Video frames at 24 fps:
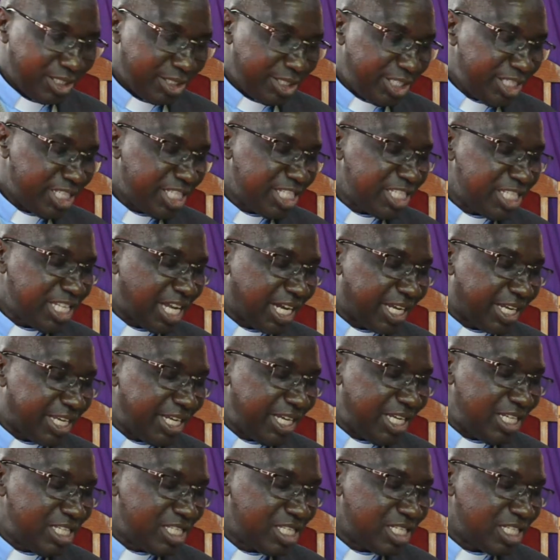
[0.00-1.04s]
This is a
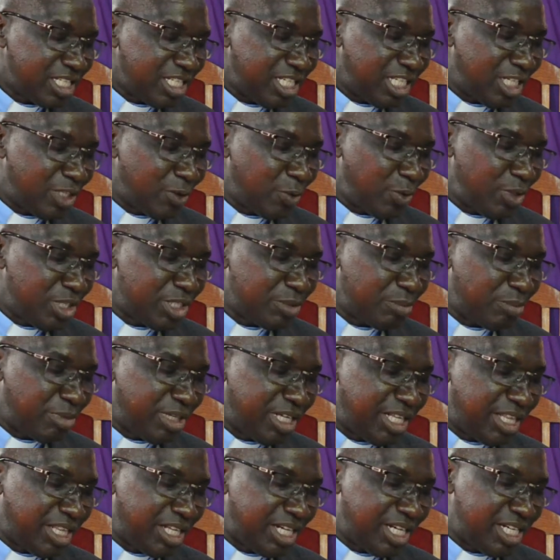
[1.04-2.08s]
case in which
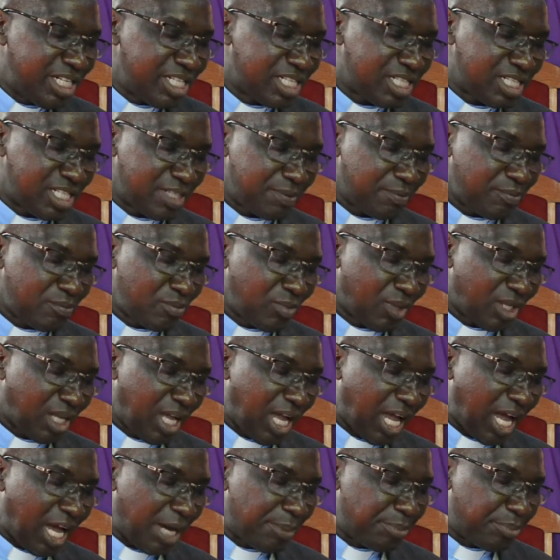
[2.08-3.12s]
brethren
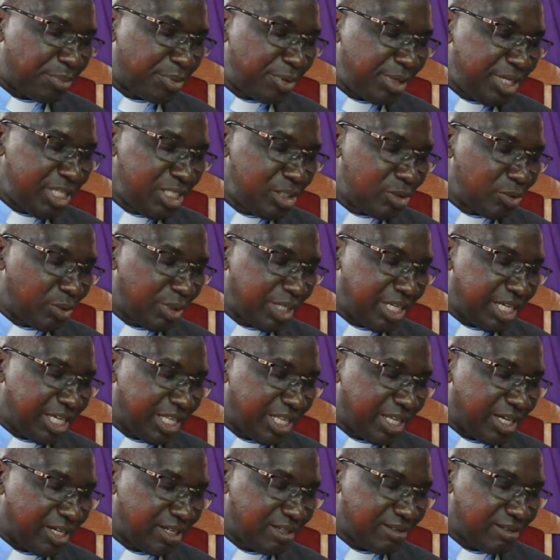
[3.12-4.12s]
are praying together